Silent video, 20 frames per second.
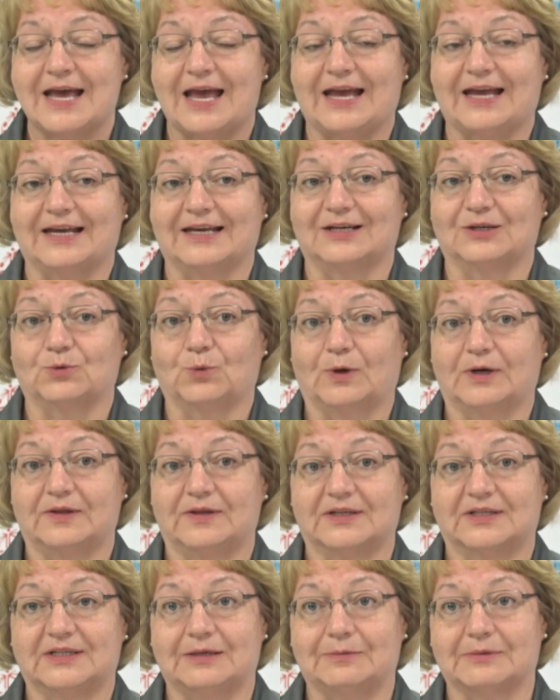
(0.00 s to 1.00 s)
and one
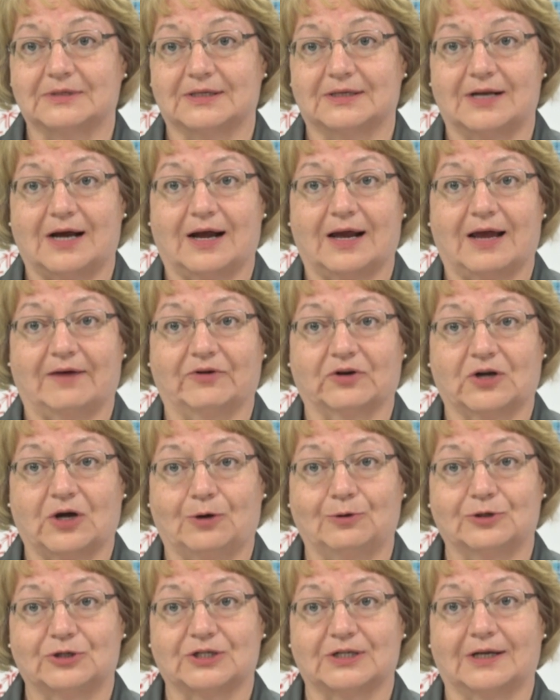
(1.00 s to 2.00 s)
of the teams did not have a
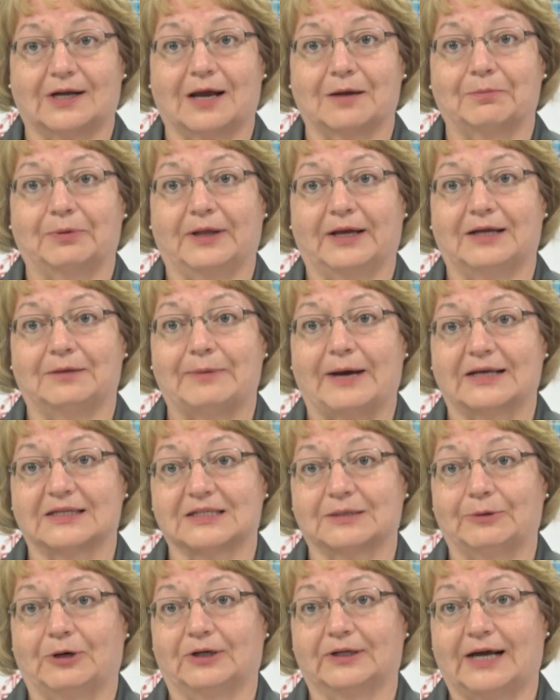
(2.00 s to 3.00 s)
coach, and I played
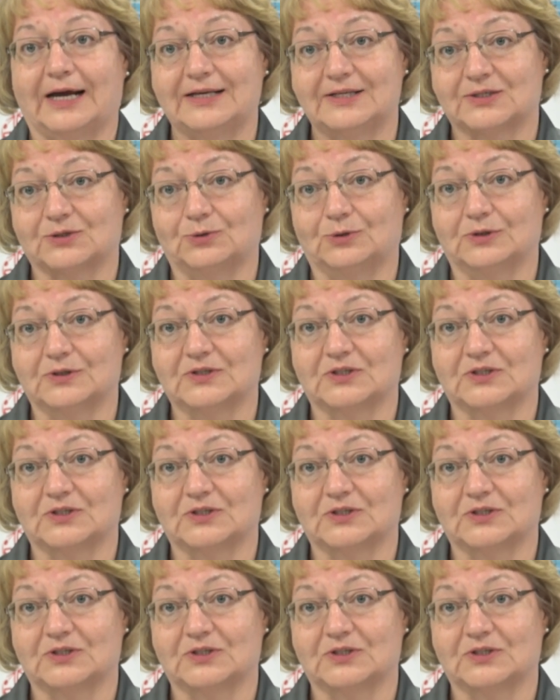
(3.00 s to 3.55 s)
basketball in high school,